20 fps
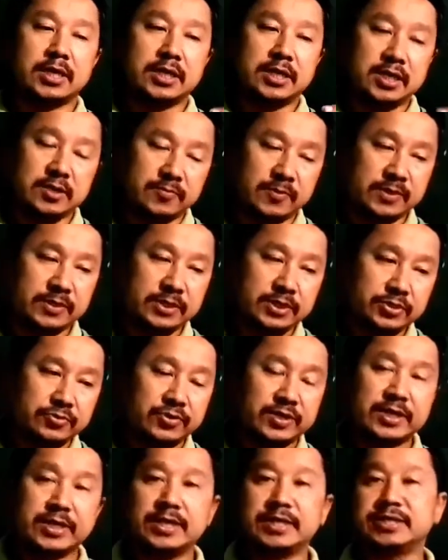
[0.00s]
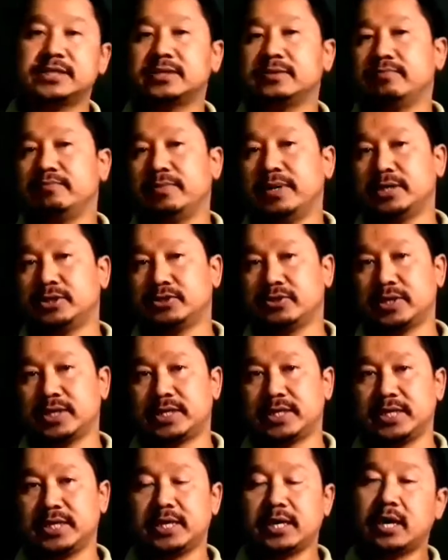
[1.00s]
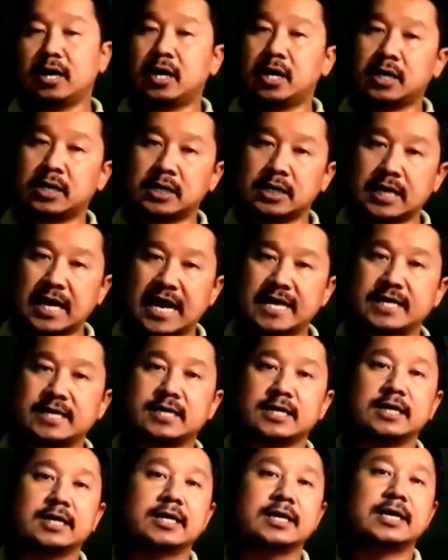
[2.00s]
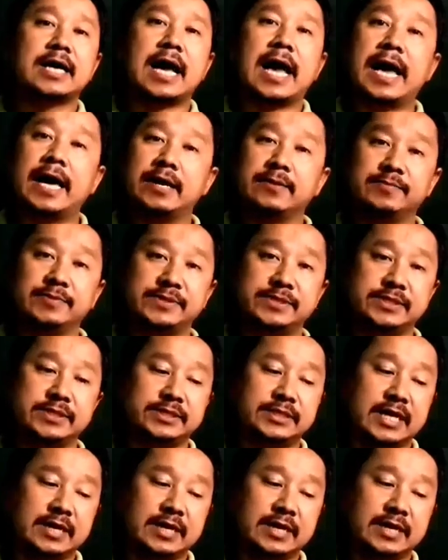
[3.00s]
even during its maturity, unlike RBC.